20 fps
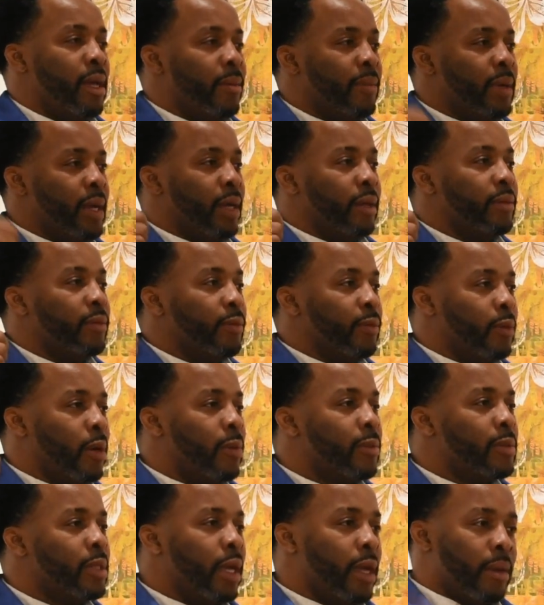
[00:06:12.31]
But
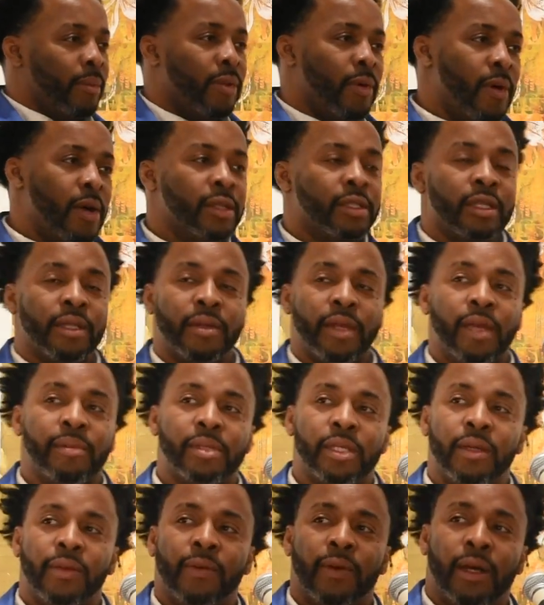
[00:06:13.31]
what the importance of
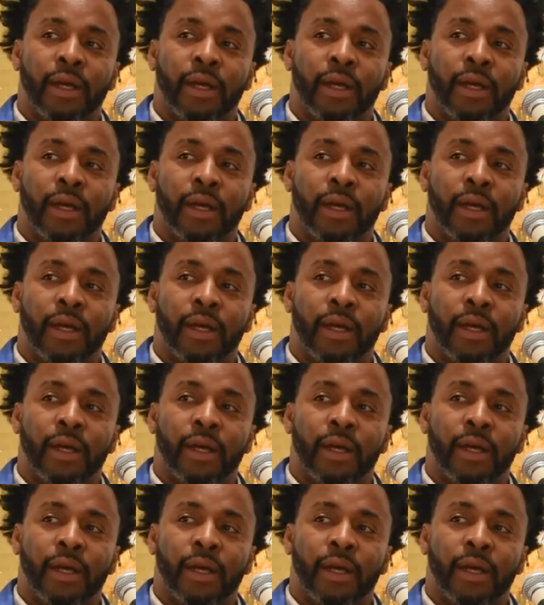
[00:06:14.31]
Nipsey